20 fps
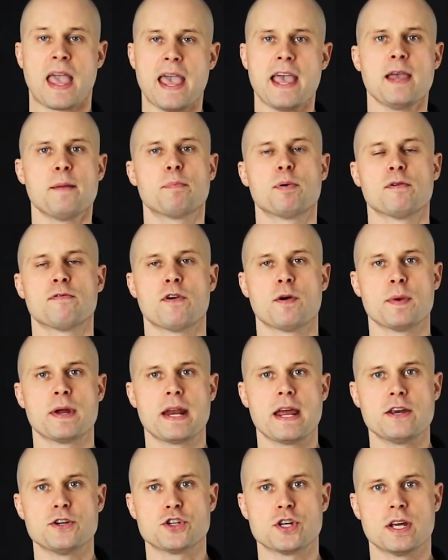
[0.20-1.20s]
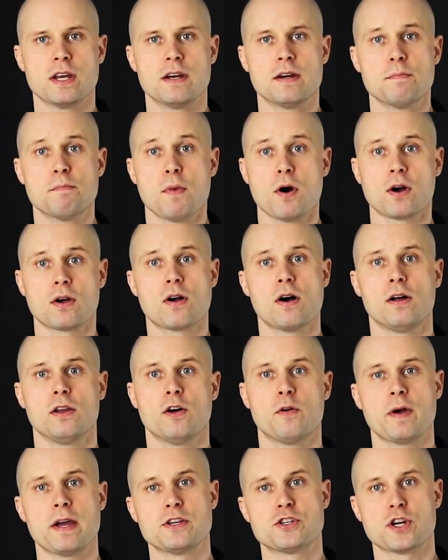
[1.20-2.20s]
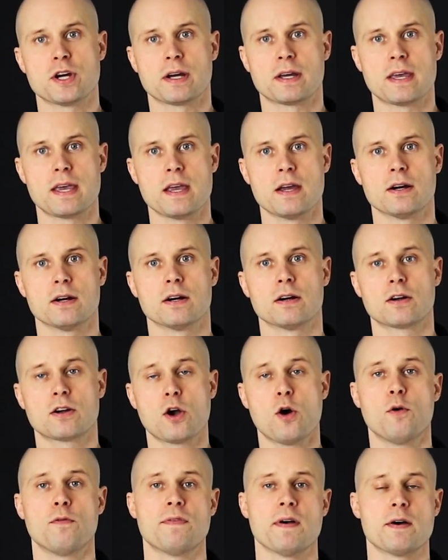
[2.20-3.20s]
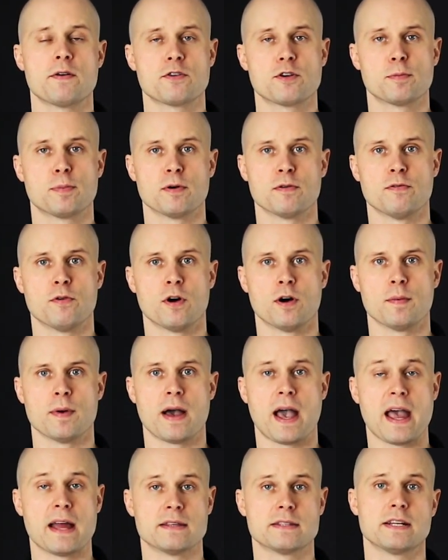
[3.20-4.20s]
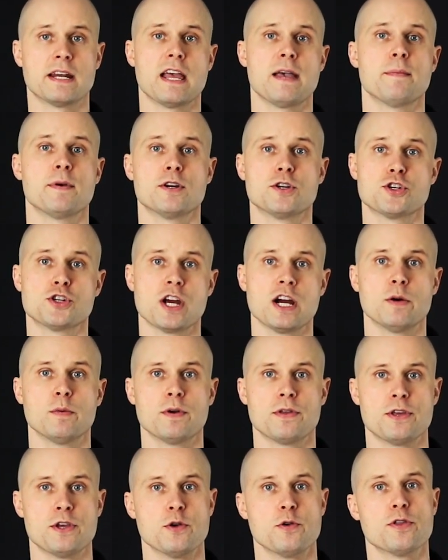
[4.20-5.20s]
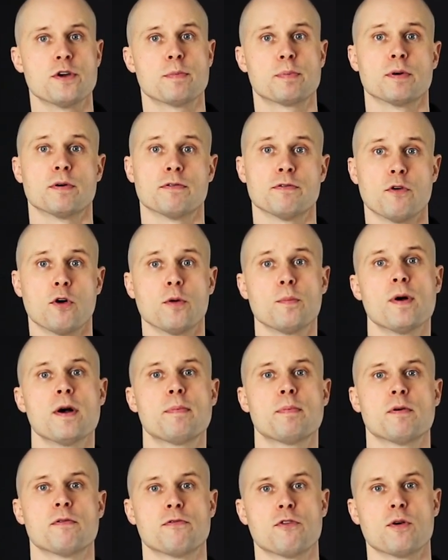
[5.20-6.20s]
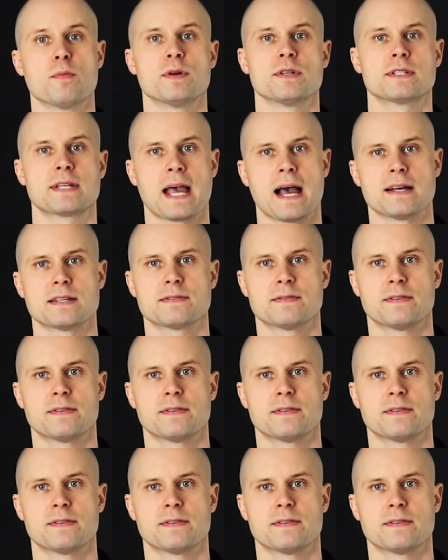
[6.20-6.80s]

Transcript: Hey Performa Nation, Mark Holowaychuk here, co-founder of Performa, and today I'm going to share with you the Performa Performance Calf